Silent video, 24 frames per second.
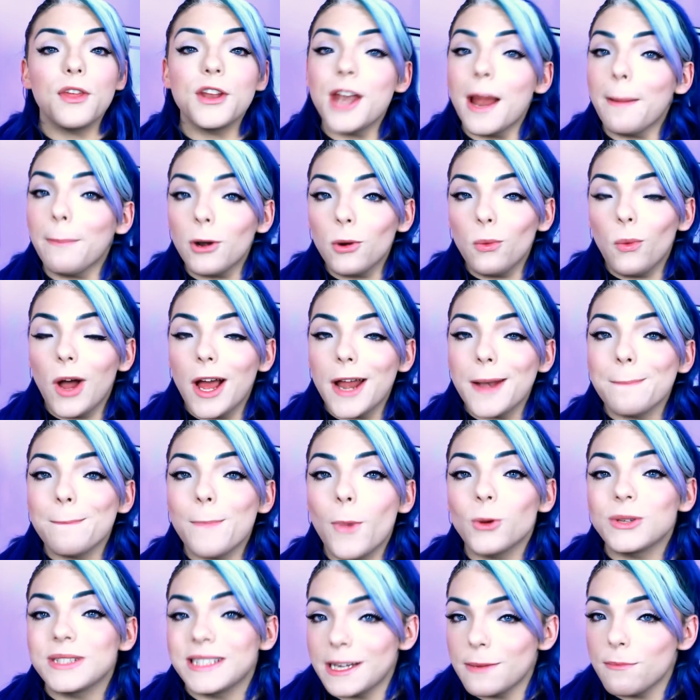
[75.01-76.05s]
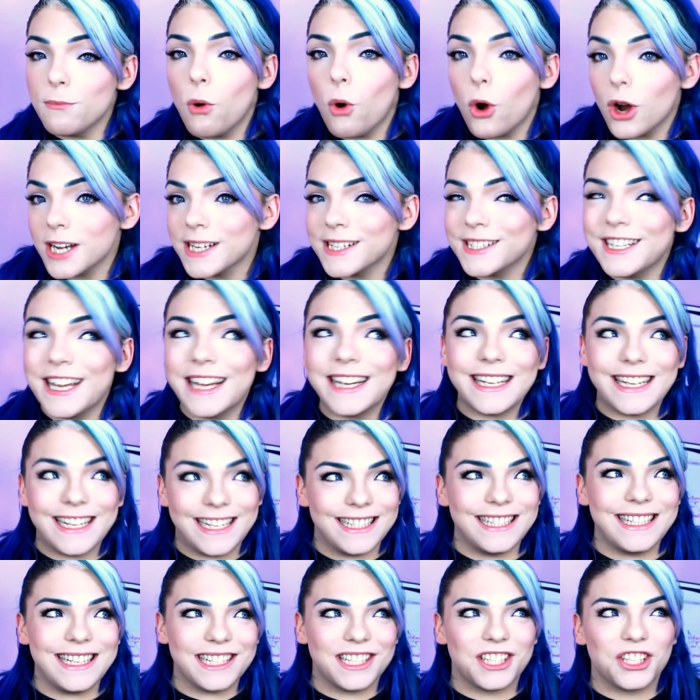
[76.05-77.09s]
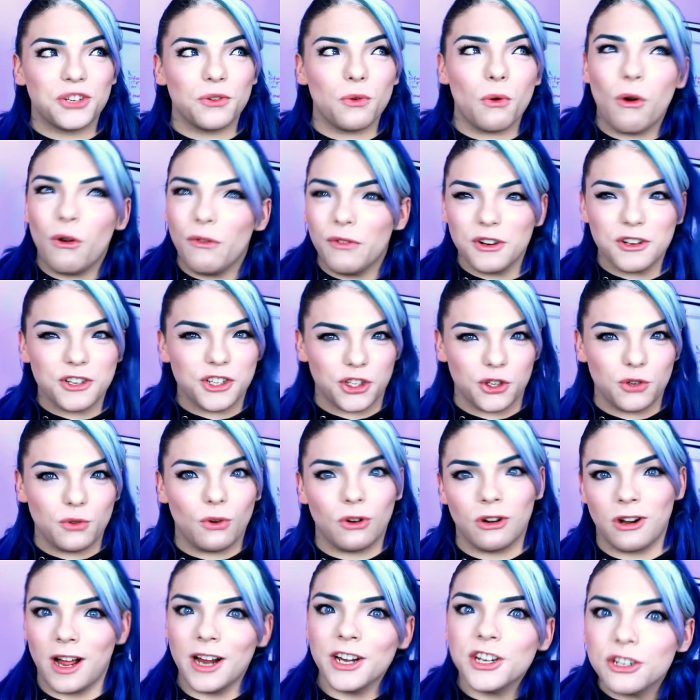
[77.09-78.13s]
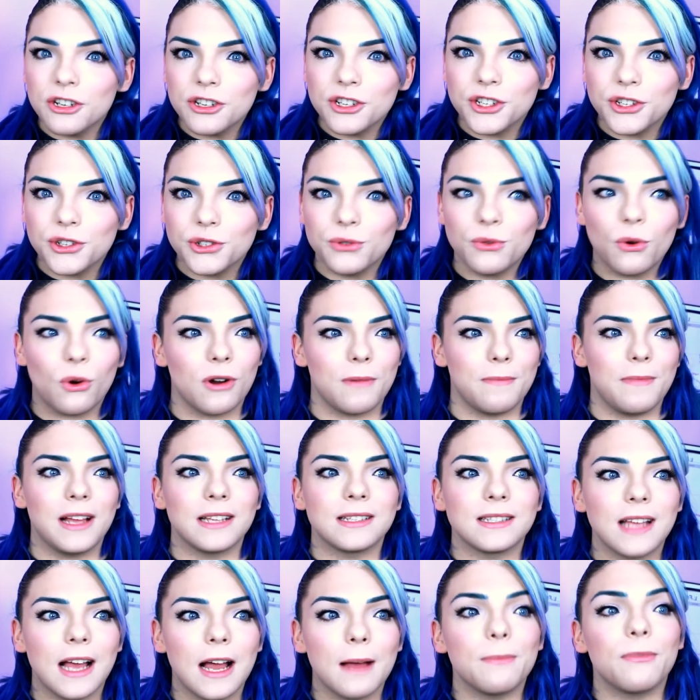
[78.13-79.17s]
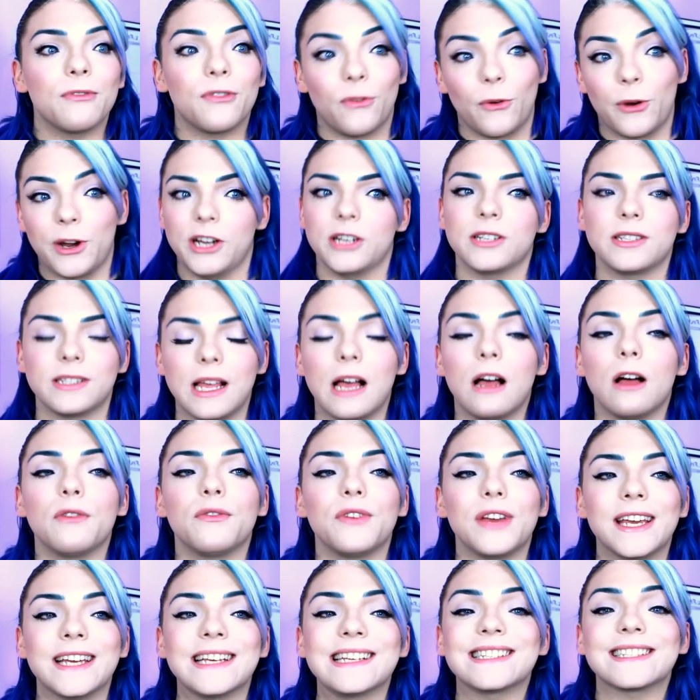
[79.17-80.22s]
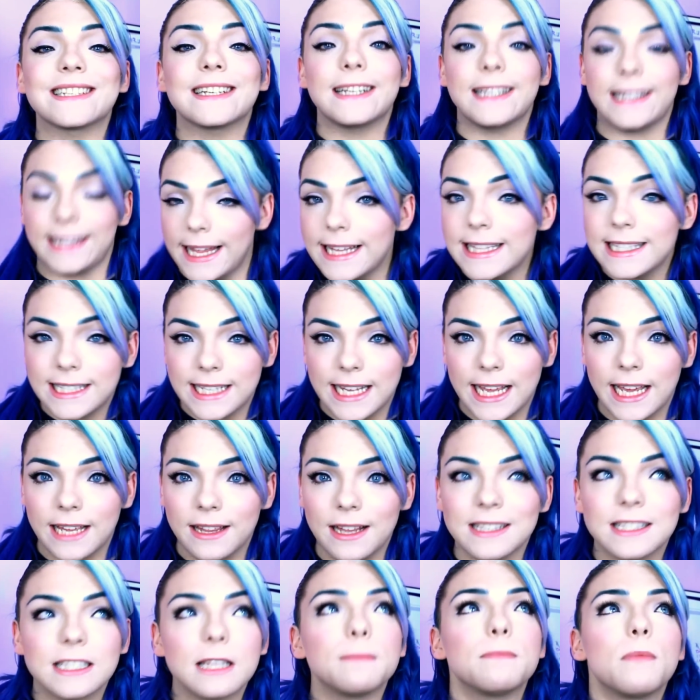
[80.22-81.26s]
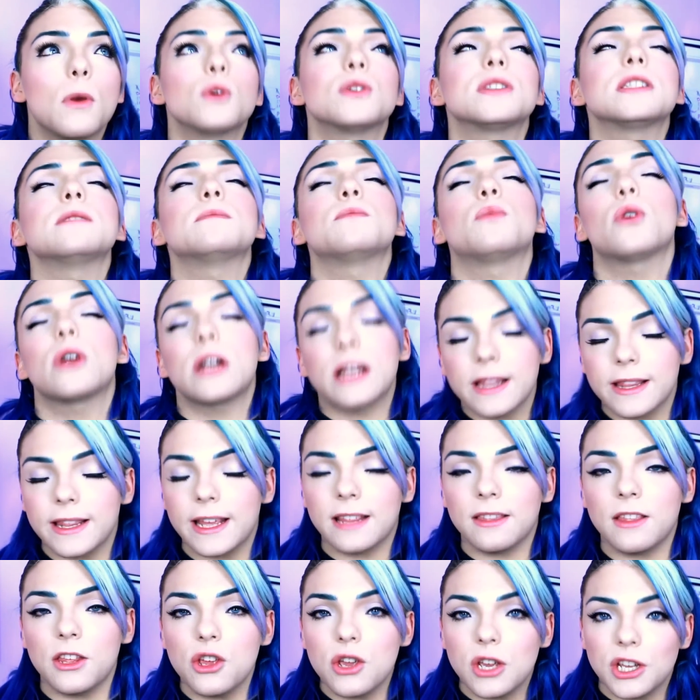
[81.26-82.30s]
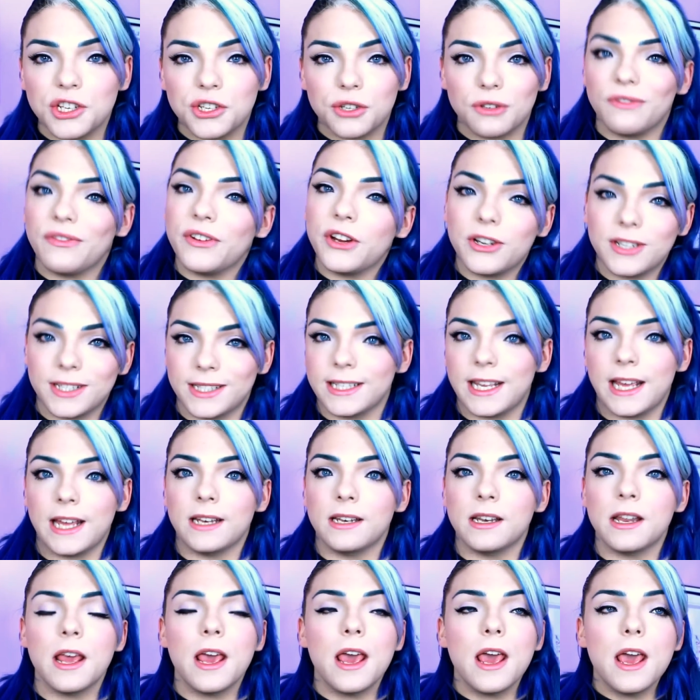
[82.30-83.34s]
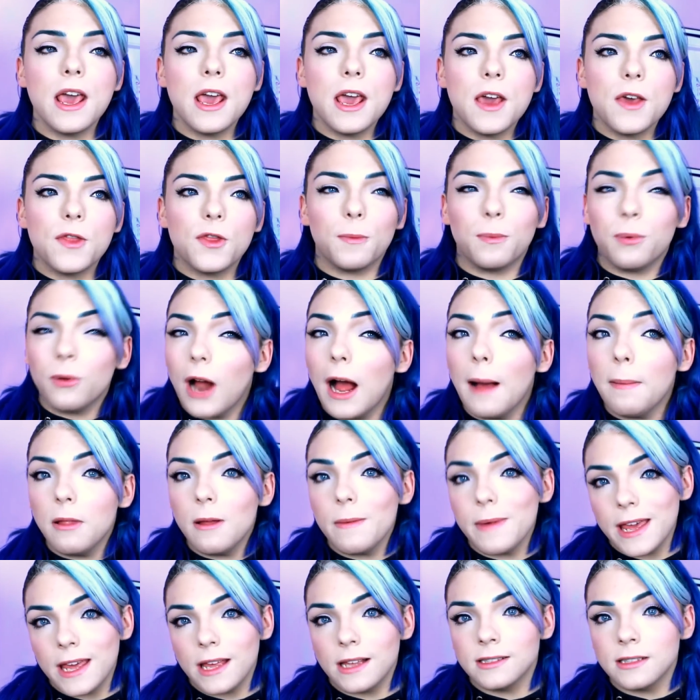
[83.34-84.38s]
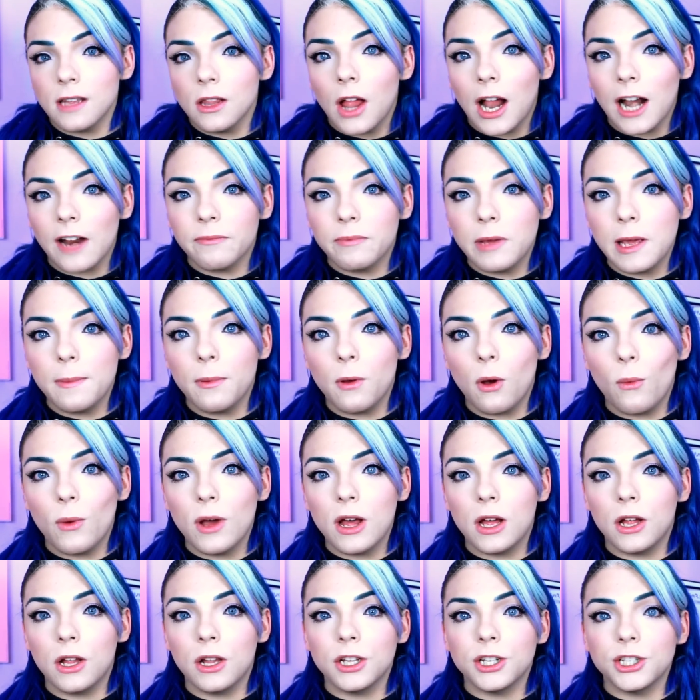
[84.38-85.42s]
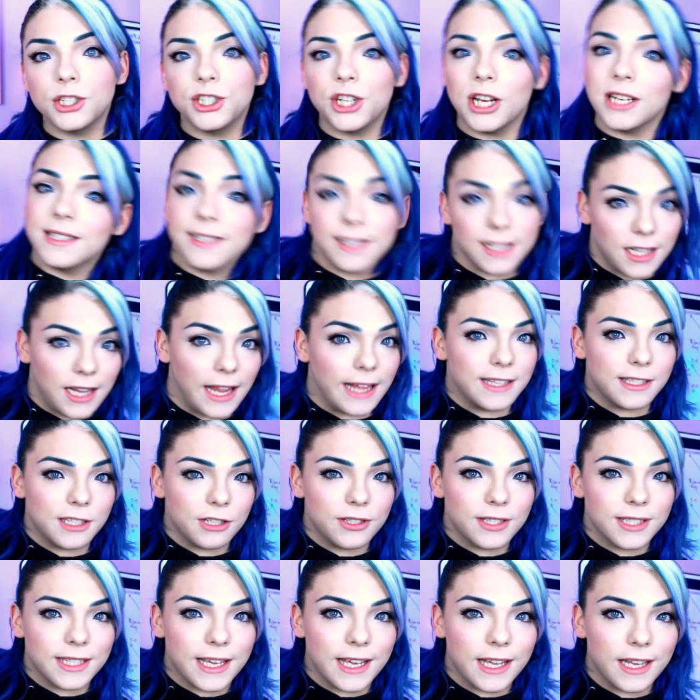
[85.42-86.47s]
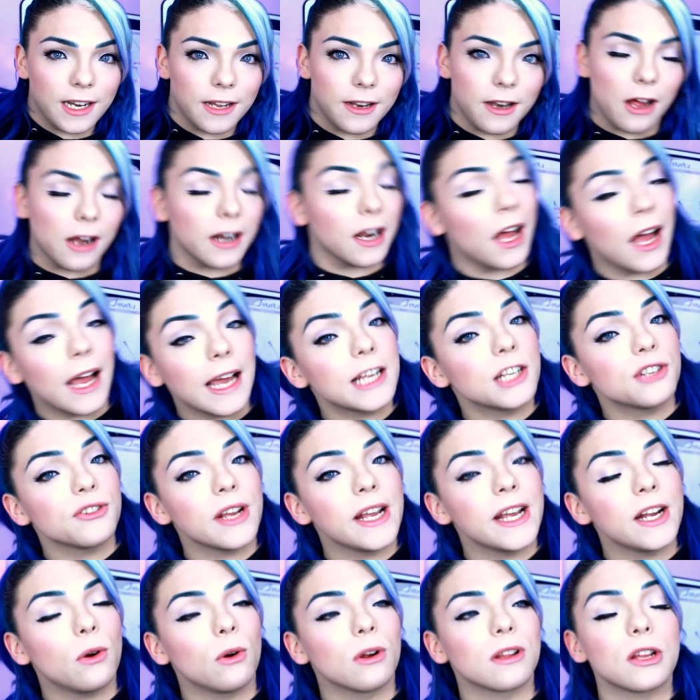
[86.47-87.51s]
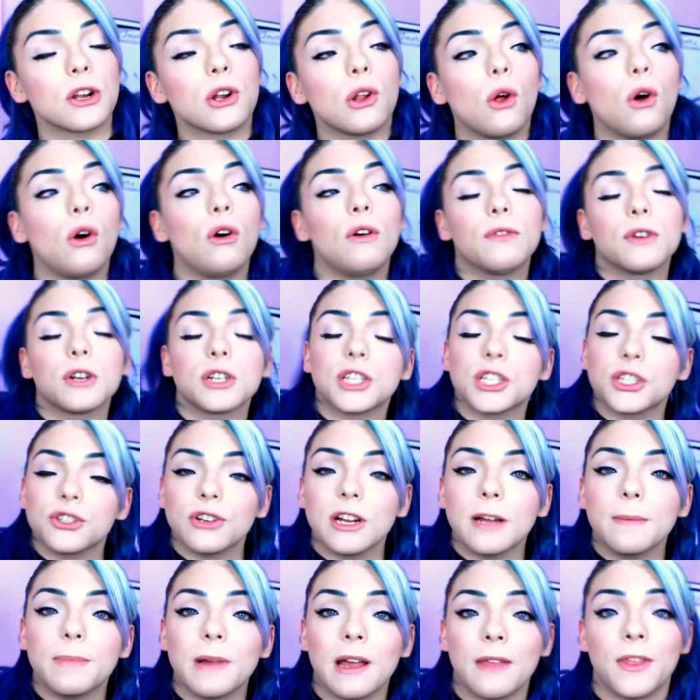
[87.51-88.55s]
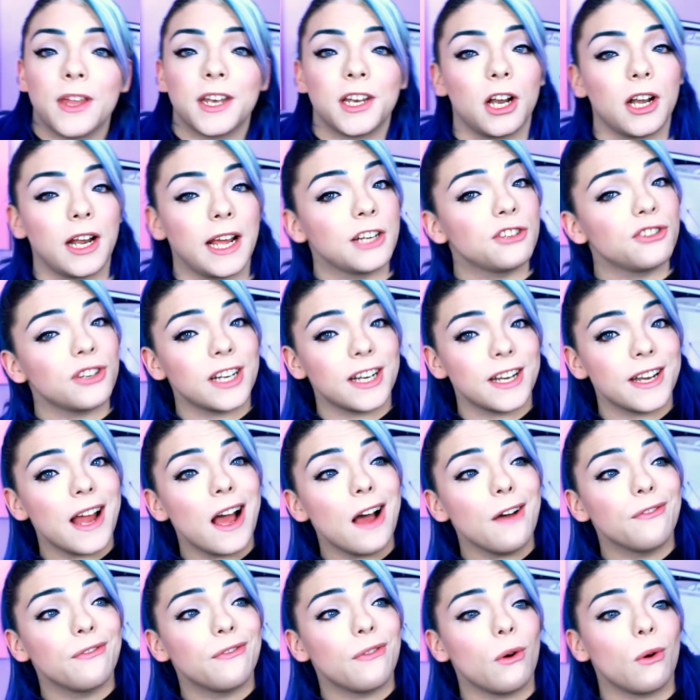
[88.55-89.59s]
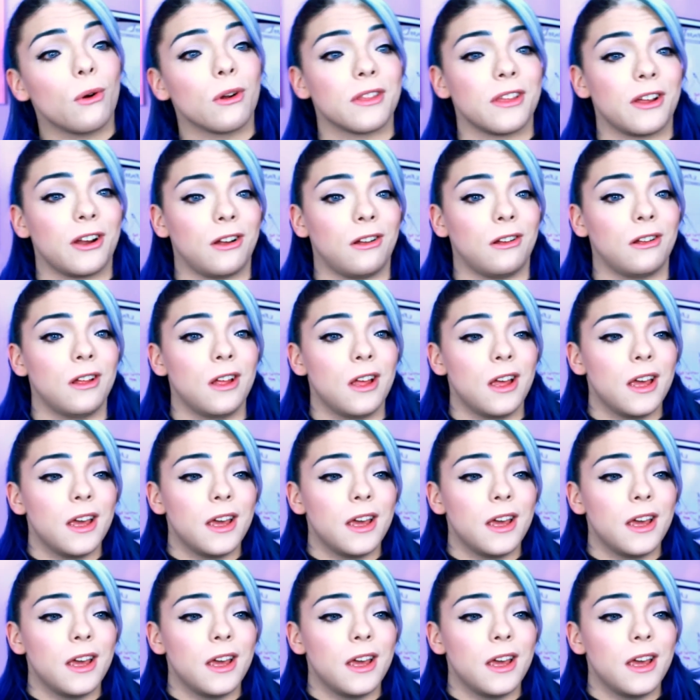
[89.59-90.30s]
The number one most important yet easiest to overdo or underdo or mess up for yourself is cleansing. That's the most important thing that you can do for your skin. The problem is a lot of people will just cleanse their skin and not hydrate, or they'll overstrip and then not hydrate enough, or they'll